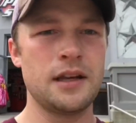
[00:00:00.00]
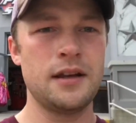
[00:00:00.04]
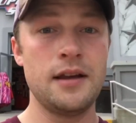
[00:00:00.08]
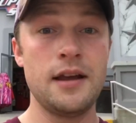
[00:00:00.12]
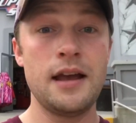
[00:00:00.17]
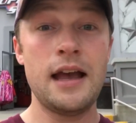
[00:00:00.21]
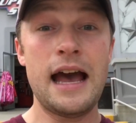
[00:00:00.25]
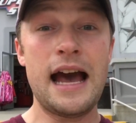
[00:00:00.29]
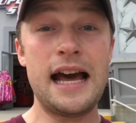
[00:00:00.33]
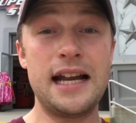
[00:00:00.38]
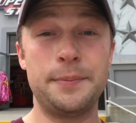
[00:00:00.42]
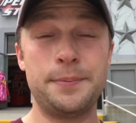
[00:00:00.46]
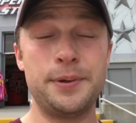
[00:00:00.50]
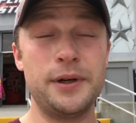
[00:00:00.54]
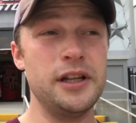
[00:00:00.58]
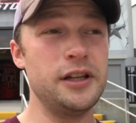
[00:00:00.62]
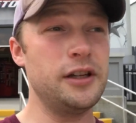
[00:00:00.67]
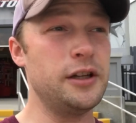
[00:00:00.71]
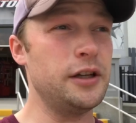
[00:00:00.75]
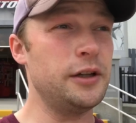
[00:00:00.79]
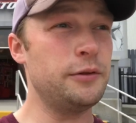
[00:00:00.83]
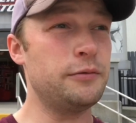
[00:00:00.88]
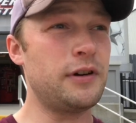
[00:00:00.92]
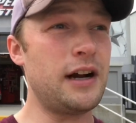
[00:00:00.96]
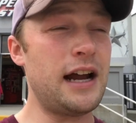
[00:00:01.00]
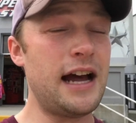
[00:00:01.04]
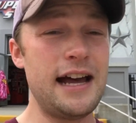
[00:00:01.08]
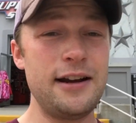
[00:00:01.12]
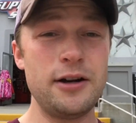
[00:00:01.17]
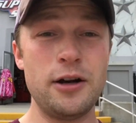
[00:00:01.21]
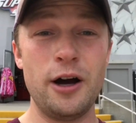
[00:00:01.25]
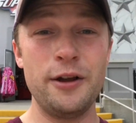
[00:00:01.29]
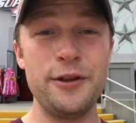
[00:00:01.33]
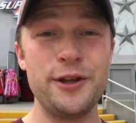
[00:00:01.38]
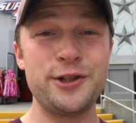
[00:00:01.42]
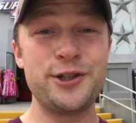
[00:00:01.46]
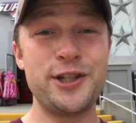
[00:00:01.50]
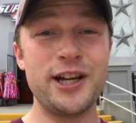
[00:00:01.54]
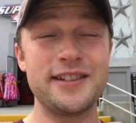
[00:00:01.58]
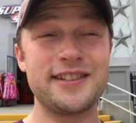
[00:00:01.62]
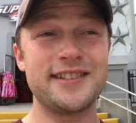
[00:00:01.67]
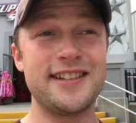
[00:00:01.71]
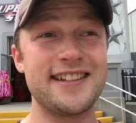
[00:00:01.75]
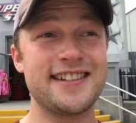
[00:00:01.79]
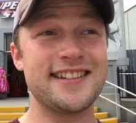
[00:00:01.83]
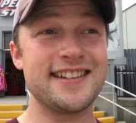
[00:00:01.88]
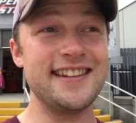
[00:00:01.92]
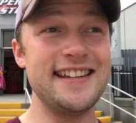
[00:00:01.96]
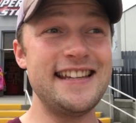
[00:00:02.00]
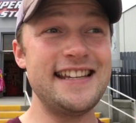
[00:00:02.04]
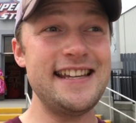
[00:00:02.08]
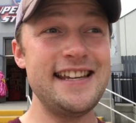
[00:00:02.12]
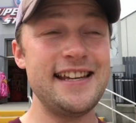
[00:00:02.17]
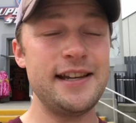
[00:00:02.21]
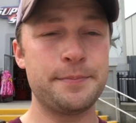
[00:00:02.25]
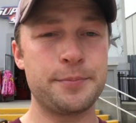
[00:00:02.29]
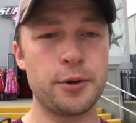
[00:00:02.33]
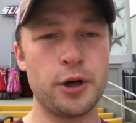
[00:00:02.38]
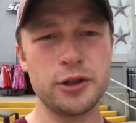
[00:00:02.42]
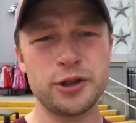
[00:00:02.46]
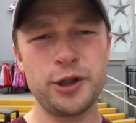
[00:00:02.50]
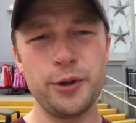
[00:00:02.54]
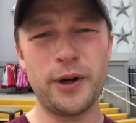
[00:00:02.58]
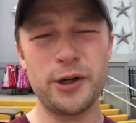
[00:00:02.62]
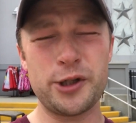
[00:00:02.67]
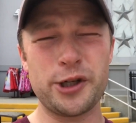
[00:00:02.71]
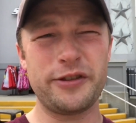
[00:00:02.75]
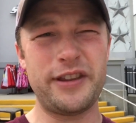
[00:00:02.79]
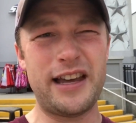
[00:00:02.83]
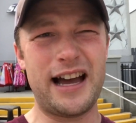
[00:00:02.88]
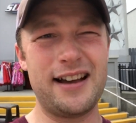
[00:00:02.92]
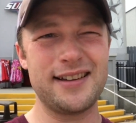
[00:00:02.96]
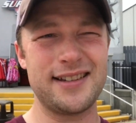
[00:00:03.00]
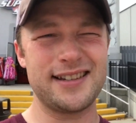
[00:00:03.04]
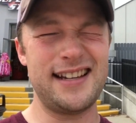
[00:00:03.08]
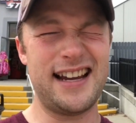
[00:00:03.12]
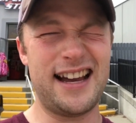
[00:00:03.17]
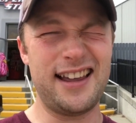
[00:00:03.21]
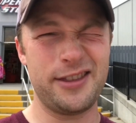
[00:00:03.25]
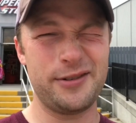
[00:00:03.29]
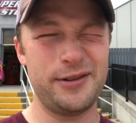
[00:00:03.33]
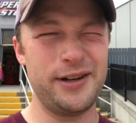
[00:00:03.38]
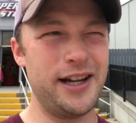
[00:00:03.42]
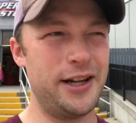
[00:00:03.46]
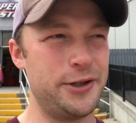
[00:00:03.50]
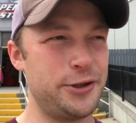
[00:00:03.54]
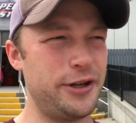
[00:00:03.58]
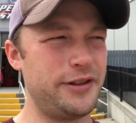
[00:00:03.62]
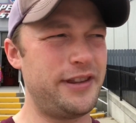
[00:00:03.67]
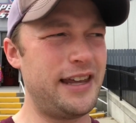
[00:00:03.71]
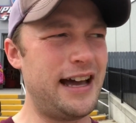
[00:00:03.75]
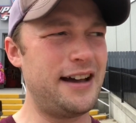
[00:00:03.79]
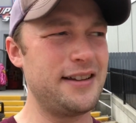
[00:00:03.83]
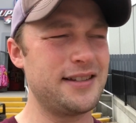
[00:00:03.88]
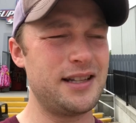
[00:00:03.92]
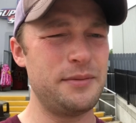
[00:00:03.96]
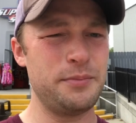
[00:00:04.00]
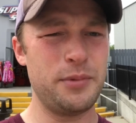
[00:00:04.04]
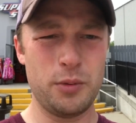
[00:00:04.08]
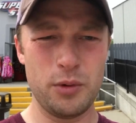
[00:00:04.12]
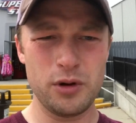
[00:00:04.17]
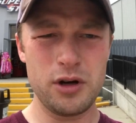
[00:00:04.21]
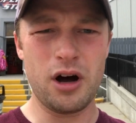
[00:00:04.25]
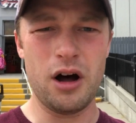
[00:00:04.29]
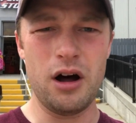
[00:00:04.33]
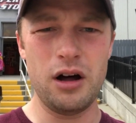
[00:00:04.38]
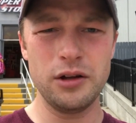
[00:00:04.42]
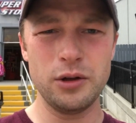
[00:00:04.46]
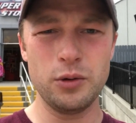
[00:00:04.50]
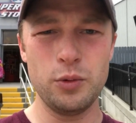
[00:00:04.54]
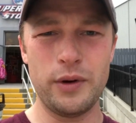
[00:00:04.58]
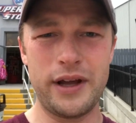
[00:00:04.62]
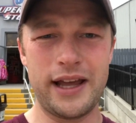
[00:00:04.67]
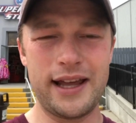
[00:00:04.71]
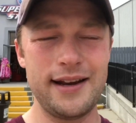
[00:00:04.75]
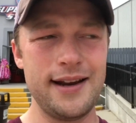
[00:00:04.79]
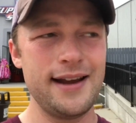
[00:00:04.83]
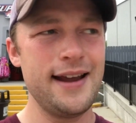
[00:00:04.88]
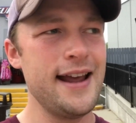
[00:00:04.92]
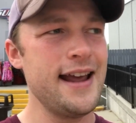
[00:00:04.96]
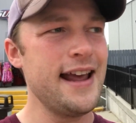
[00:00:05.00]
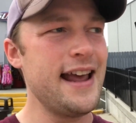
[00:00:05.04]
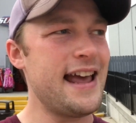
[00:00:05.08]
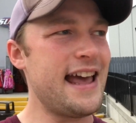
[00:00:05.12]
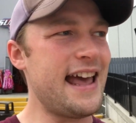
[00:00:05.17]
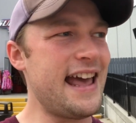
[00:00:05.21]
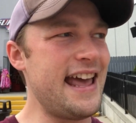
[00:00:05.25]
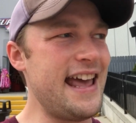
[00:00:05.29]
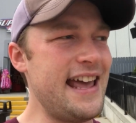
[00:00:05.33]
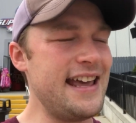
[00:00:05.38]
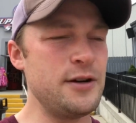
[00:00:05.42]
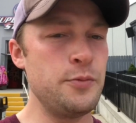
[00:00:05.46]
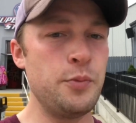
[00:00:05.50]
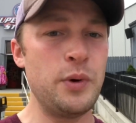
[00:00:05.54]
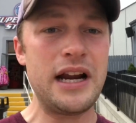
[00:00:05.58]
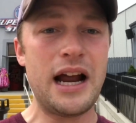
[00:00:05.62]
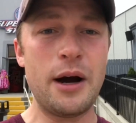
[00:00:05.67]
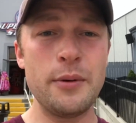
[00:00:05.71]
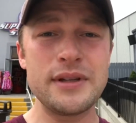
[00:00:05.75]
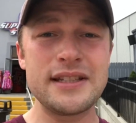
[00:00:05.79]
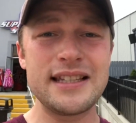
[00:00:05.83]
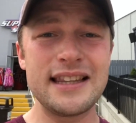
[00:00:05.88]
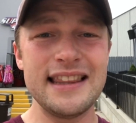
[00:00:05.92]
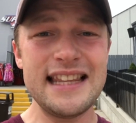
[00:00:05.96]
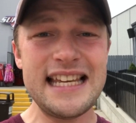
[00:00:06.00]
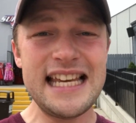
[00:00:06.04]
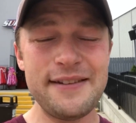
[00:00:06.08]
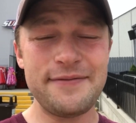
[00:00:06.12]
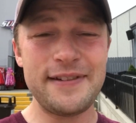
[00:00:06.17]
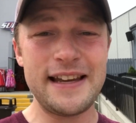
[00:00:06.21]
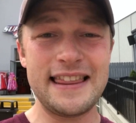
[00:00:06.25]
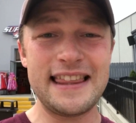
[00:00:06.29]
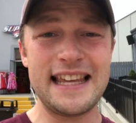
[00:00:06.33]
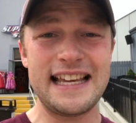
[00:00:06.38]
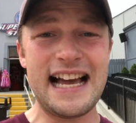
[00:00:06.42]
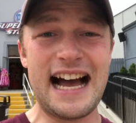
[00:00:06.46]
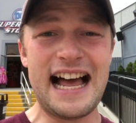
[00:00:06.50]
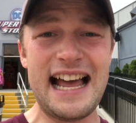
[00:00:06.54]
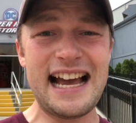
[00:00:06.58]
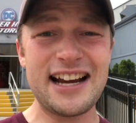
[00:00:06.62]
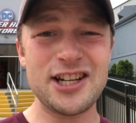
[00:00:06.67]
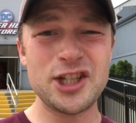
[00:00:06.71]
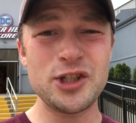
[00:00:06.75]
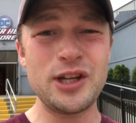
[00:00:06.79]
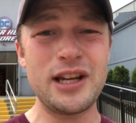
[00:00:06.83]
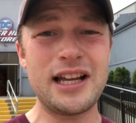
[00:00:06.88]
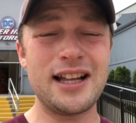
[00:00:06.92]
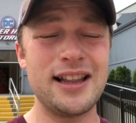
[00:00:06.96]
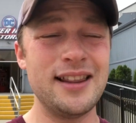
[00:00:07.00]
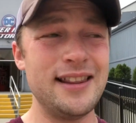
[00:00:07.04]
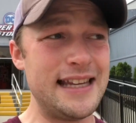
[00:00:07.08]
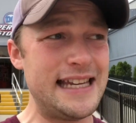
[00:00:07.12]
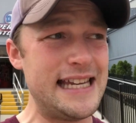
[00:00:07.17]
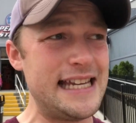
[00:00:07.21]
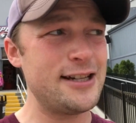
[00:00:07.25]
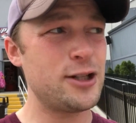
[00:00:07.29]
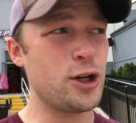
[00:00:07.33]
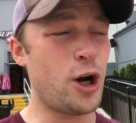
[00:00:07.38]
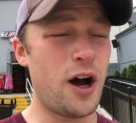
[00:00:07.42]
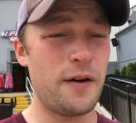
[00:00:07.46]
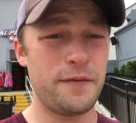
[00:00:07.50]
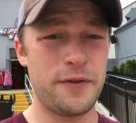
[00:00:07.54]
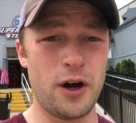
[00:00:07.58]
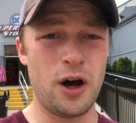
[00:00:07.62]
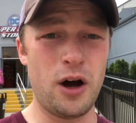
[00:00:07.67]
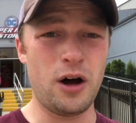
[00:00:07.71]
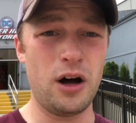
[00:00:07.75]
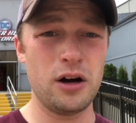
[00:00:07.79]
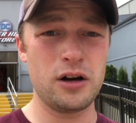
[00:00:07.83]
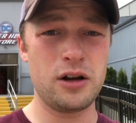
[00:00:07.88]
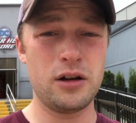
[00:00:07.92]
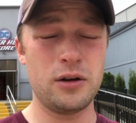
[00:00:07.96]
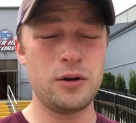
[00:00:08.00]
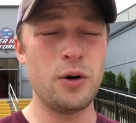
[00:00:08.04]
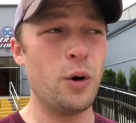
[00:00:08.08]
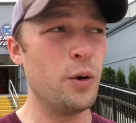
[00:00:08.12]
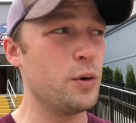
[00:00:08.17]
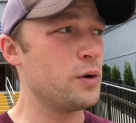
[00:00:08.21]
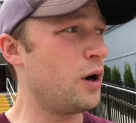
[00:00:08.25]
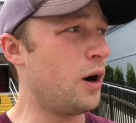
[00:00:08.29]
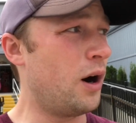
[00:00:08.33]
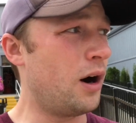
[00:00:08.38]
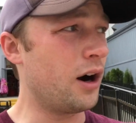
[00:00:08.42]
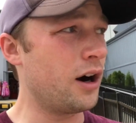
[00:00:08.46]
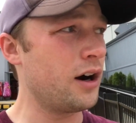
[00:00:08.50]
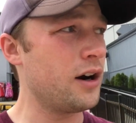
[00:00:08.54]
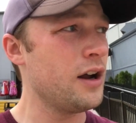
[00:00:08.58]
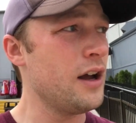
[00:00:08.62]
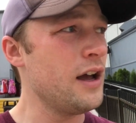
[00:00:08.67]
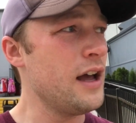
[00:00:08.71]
Had a pretty good ride on the Justice League. Broke 200,000, not 300,000, but we'll call it a win. And when I was leaving, the guy actually cleaned off the whole car,